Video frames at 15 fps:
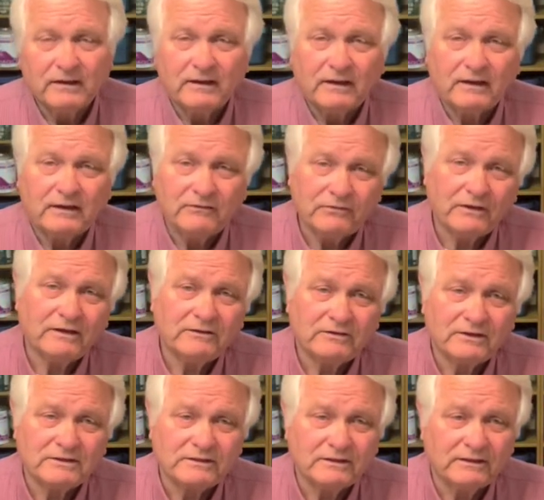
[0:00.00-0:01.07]
And if you're
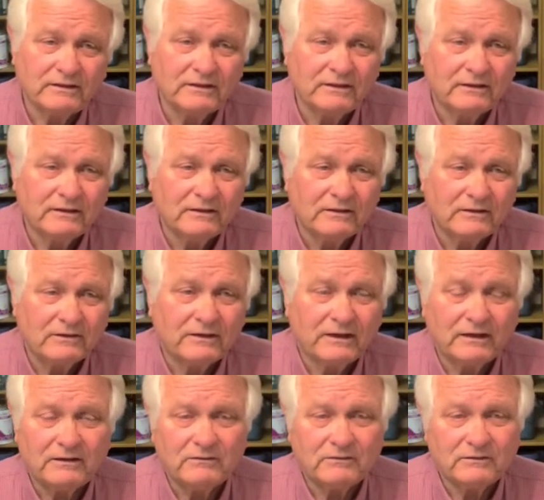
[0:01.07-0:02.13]
interested on
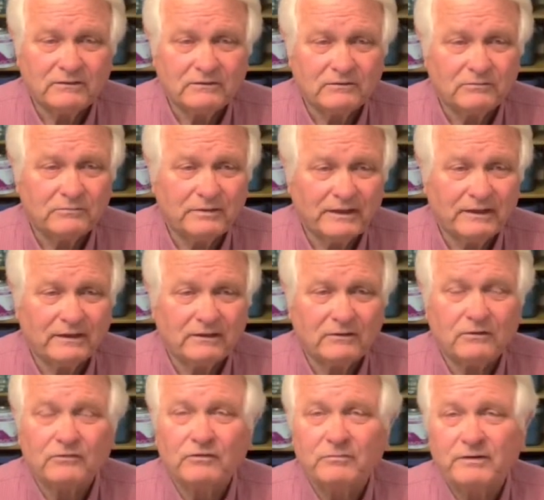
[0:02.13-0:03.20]
how to bake a
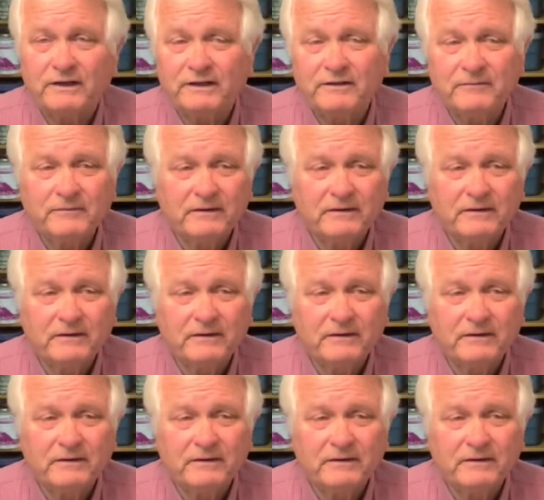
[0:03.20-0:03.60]
loaf of bread,